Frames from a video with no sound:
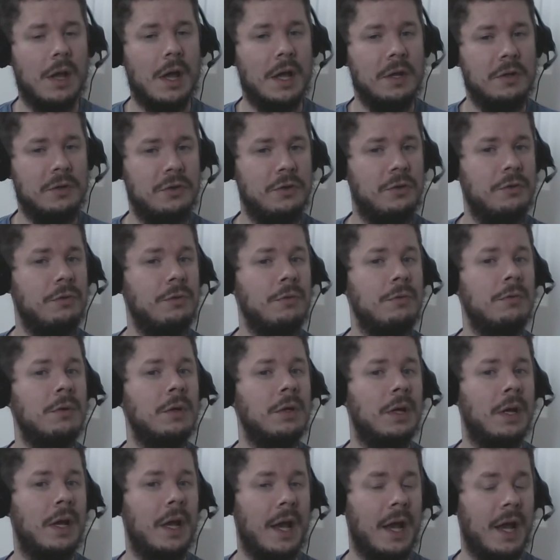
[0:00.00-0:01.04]
and you
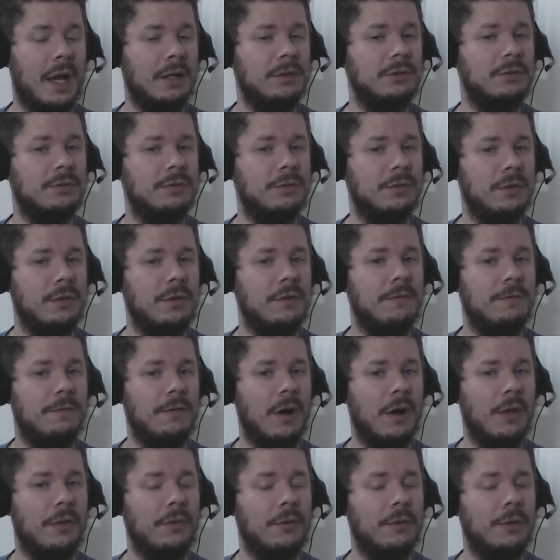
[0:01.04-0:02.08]
ask for the
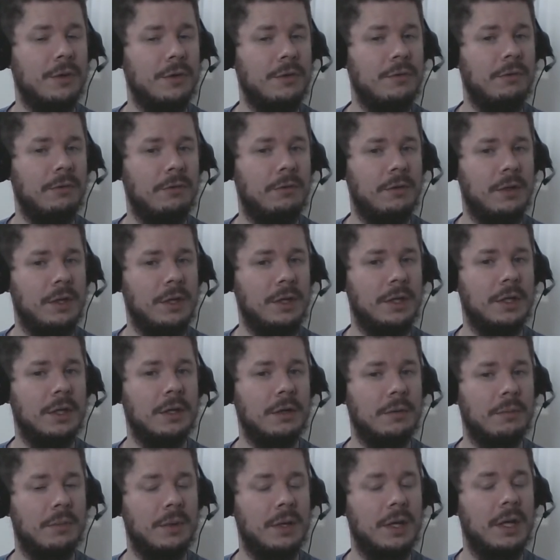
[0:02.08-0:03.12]
Father and you seek
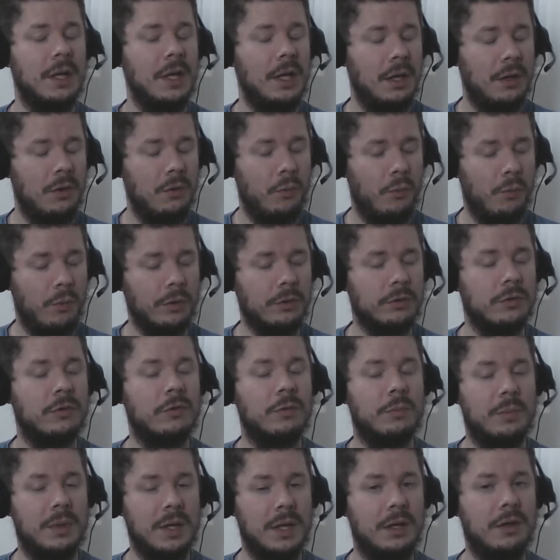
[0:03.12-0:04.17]
Him, He will
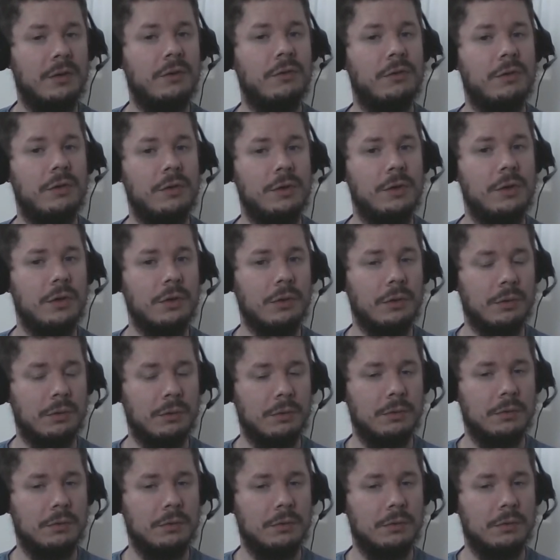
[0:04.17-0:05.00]
speak to you.